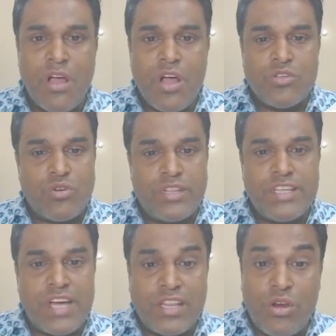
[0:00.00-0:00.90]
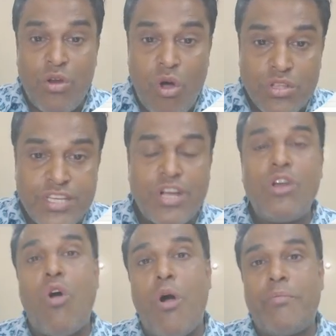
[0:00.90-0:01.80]
So these are the
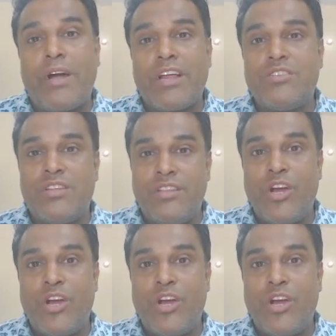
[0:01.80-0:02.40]
logical operators.